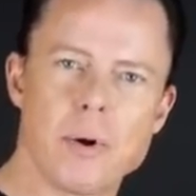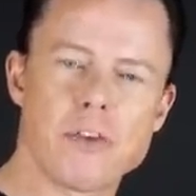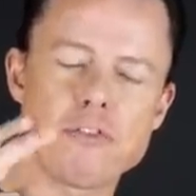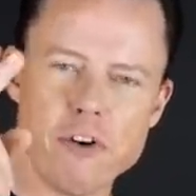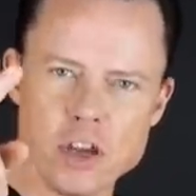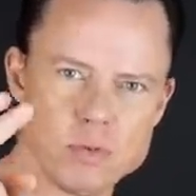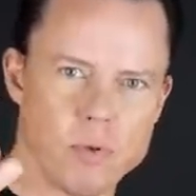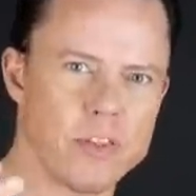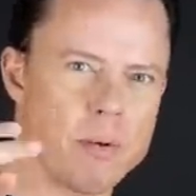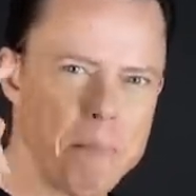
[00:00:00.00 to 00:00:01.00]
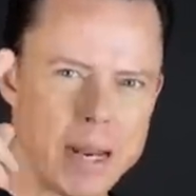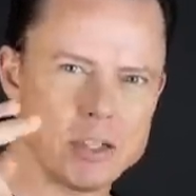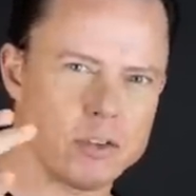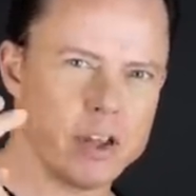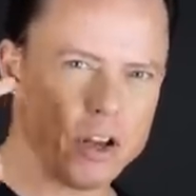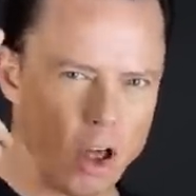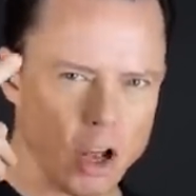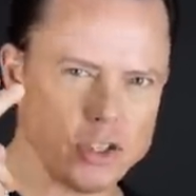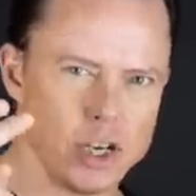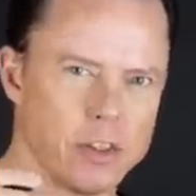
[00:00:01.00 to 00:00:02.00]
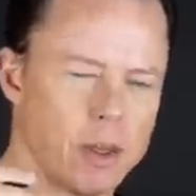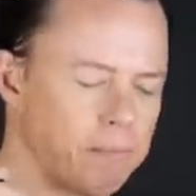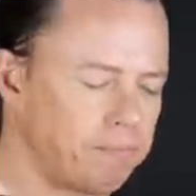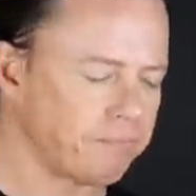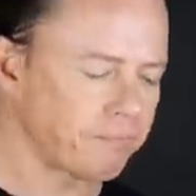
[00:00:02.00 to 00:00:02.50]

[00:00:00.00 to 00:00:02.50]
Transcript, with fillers: But the first one, the mental, the logic, the